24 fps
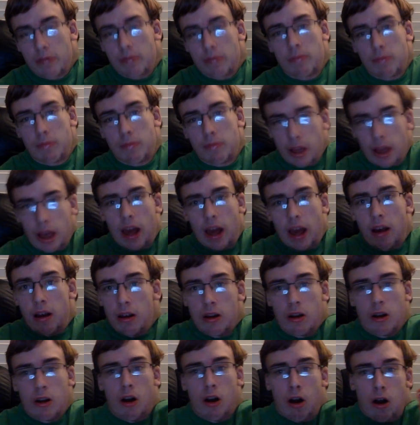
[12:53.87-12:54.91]
But yeah,
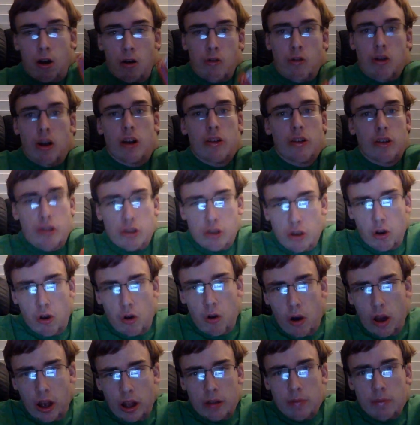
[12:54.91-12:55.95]
hope you guys
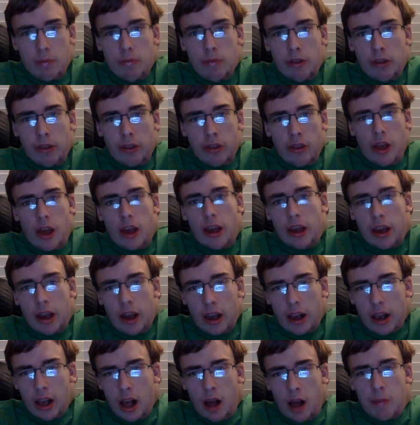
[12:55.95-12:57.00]
enjoyed. Please like,
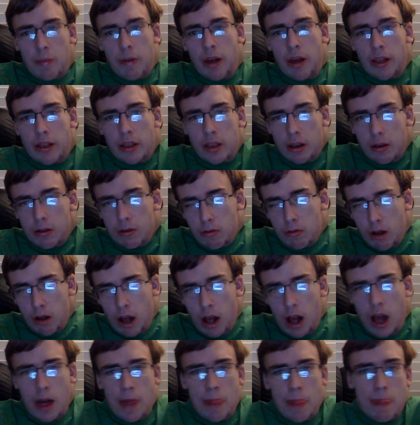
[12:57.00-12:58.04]
comment, and
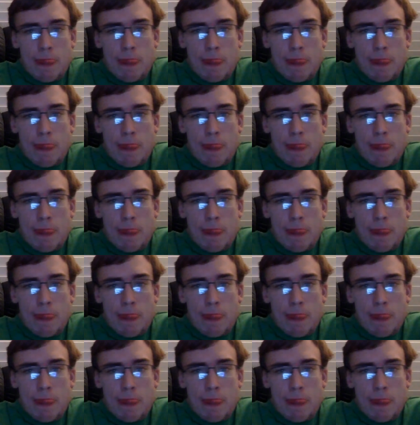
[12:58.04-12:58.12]
subscribe.